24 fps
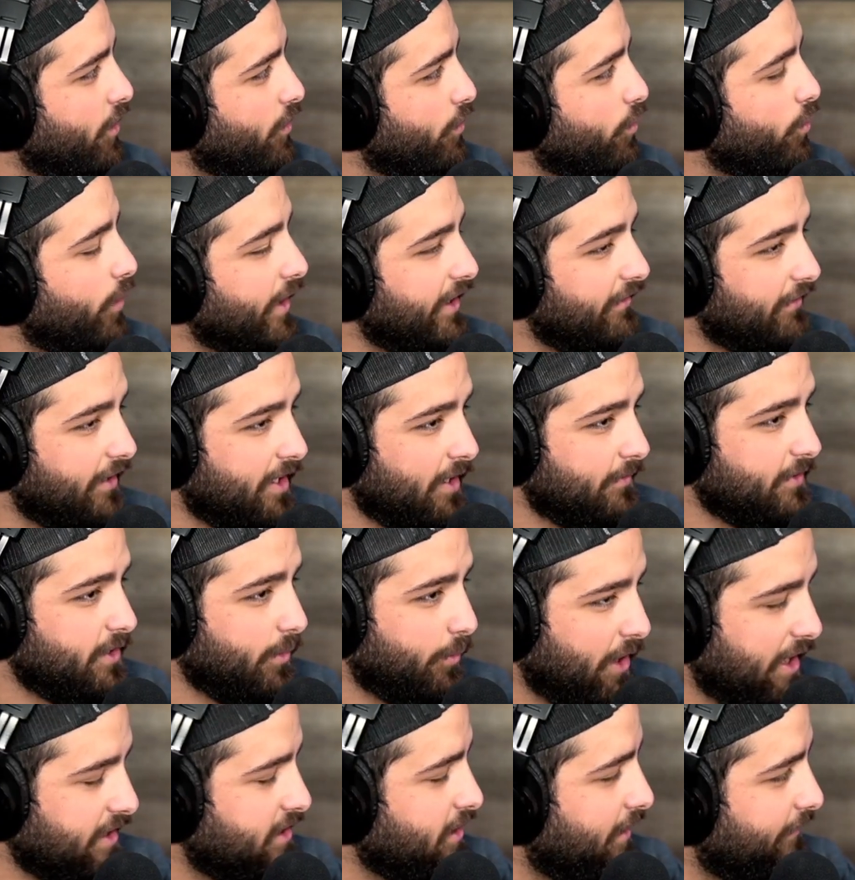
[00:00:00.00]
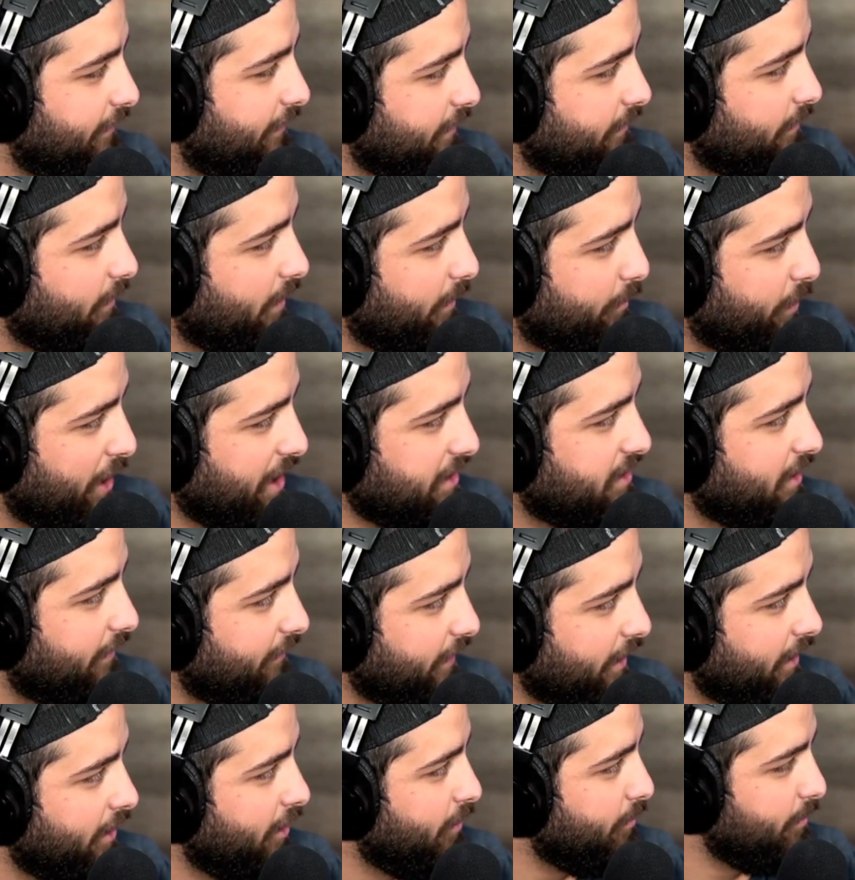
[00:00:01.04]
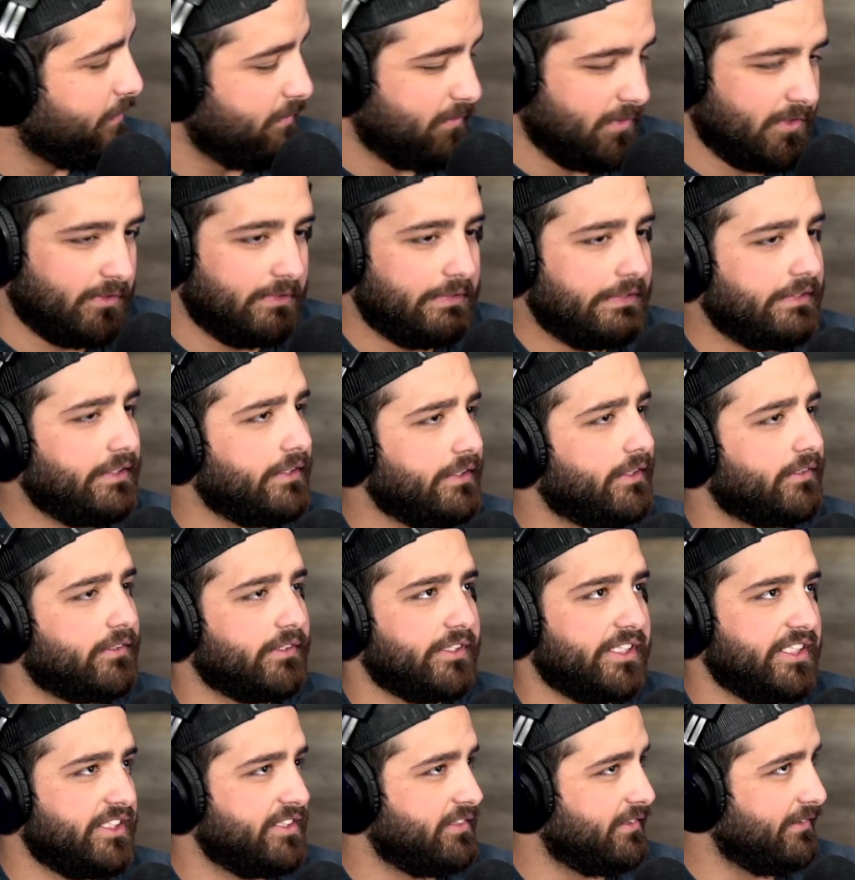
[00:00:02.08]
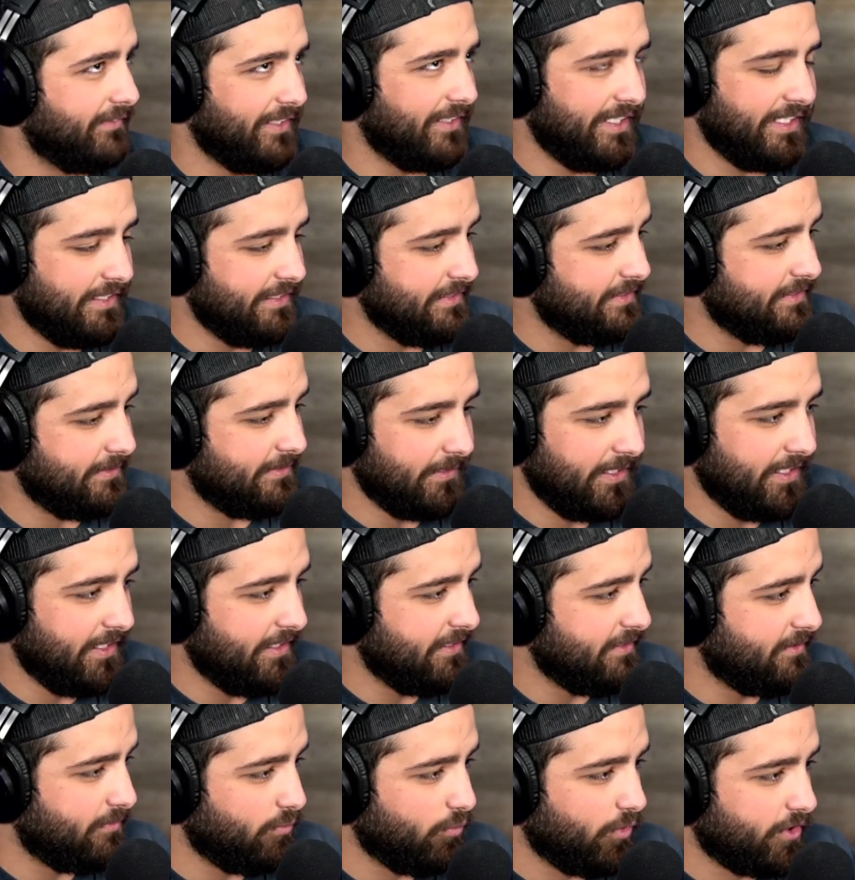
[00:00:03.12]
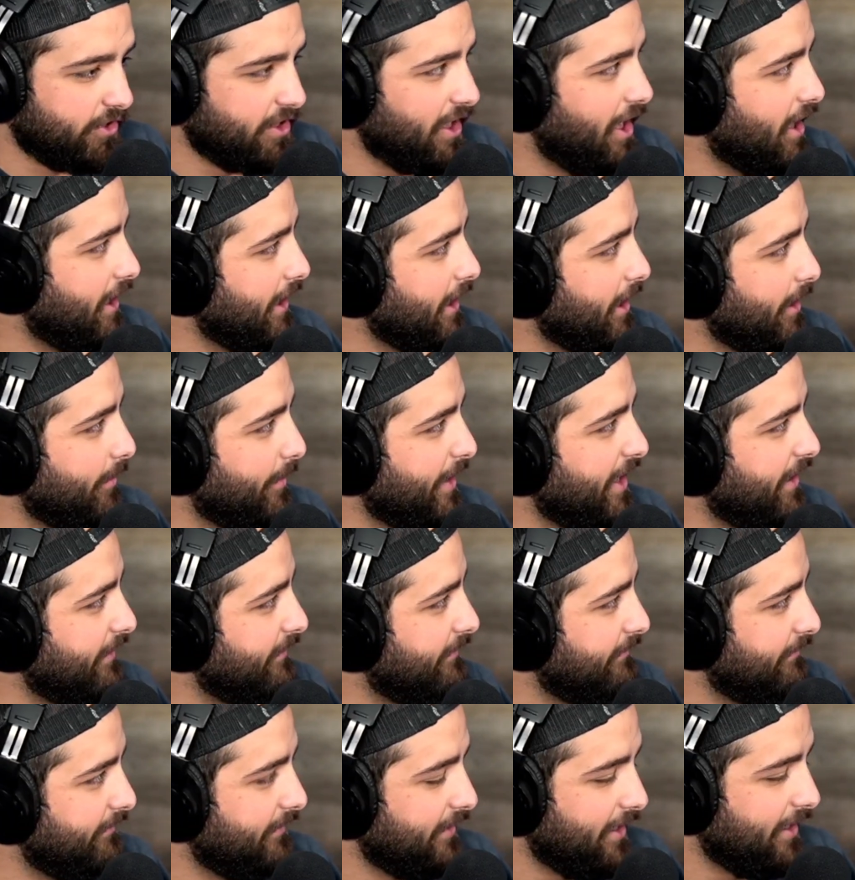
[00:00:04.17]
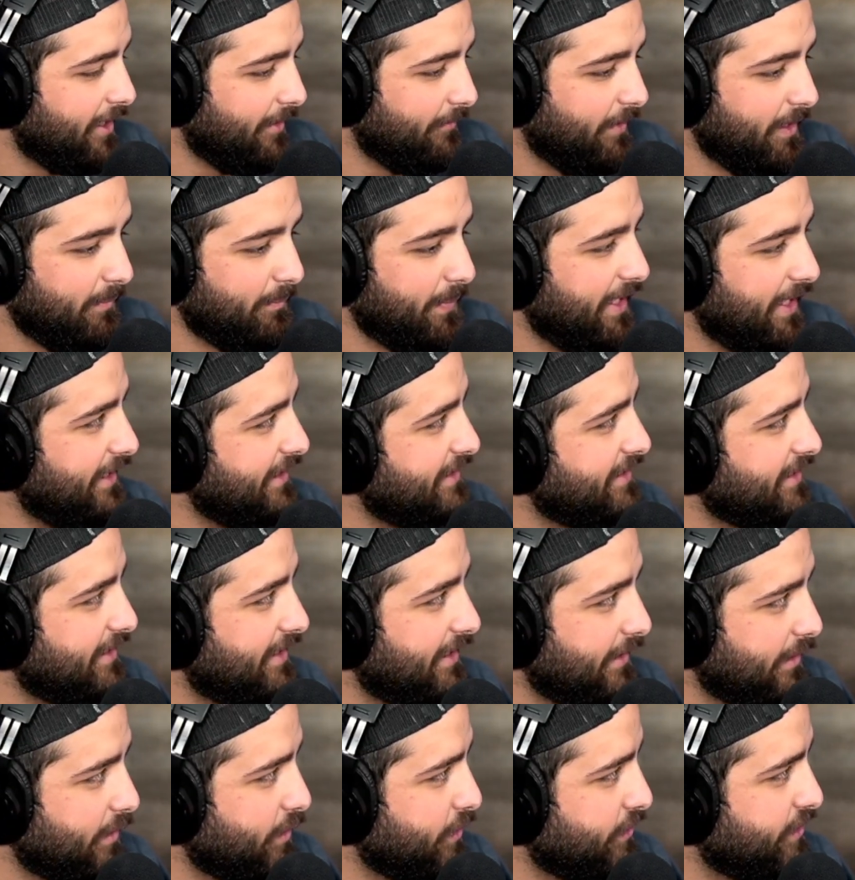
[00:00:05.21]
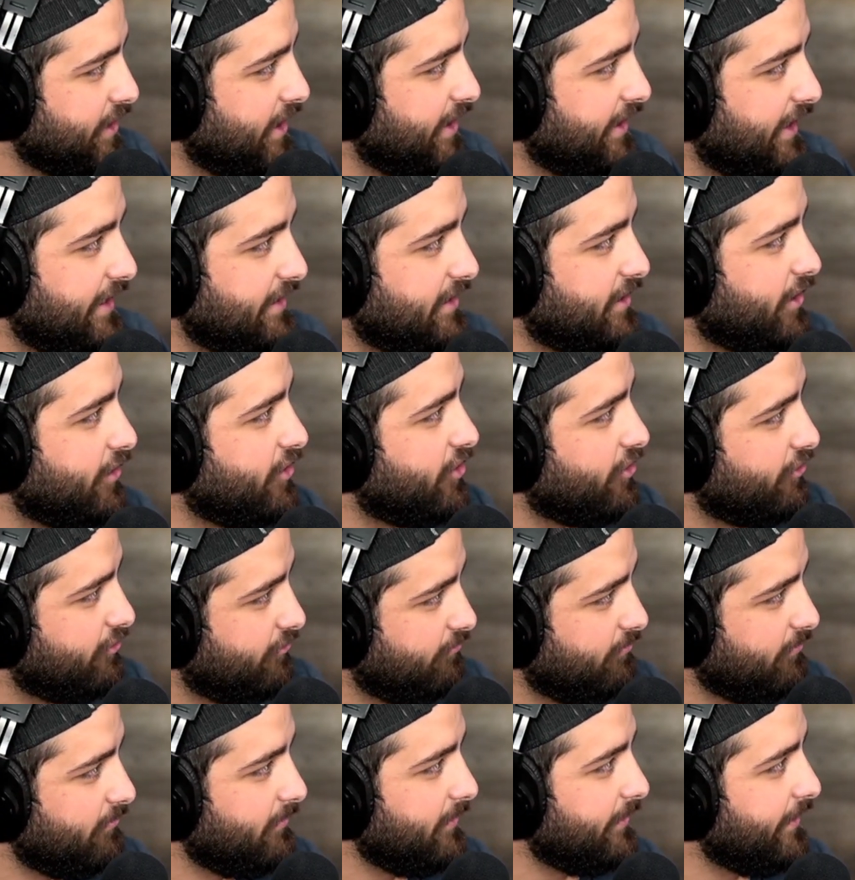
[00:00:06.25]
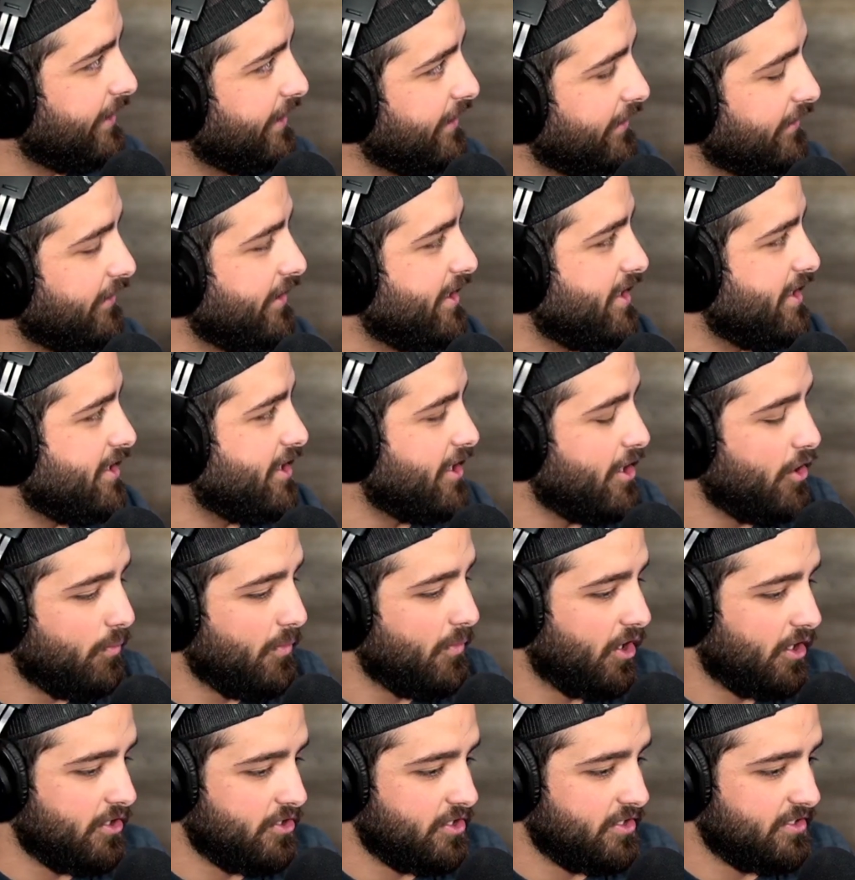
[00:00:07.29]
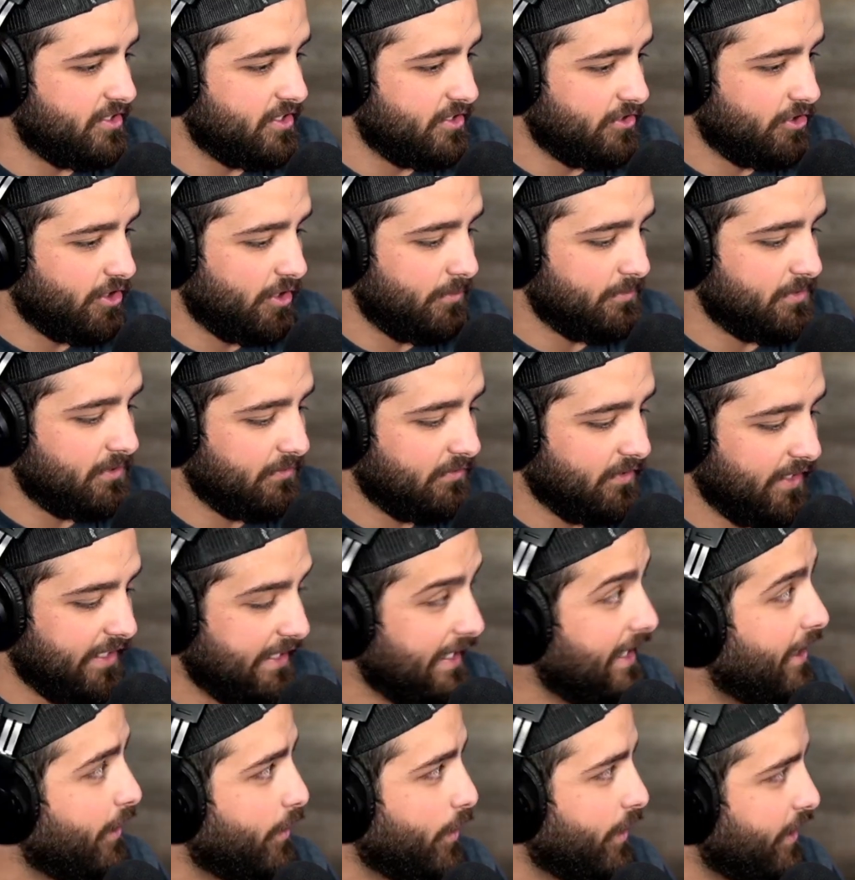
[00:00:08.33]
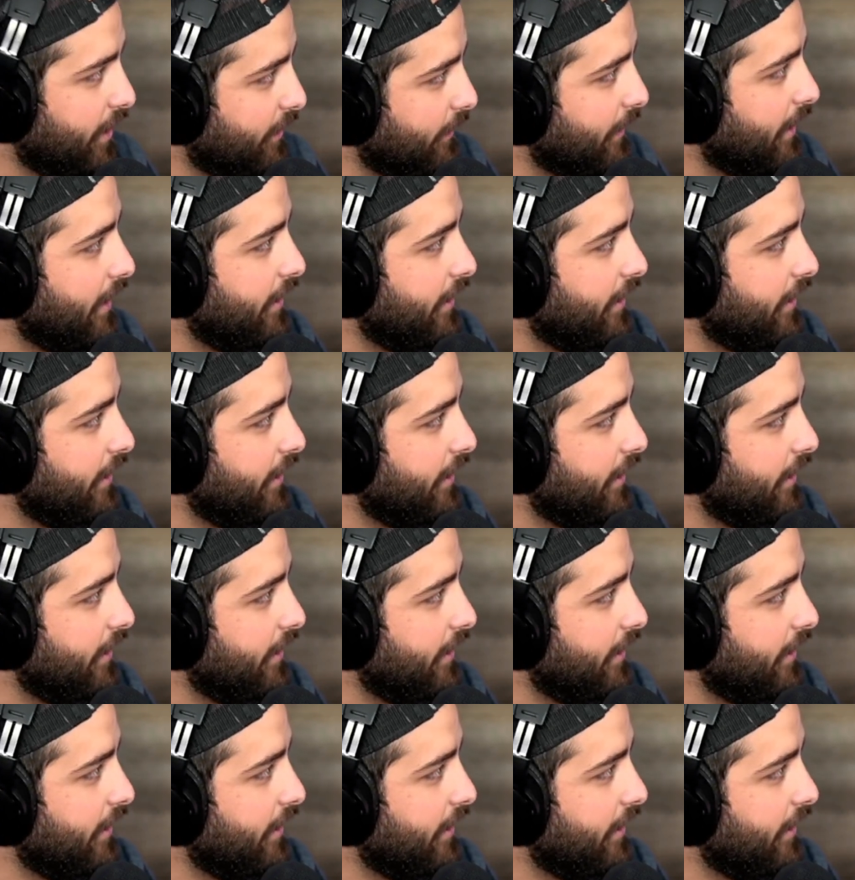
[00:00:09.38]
Whenever it comes to price off the home, literally is we're talking about, I mean, pennies and nickels, unless they're just literally no margins in terms of like equity, right?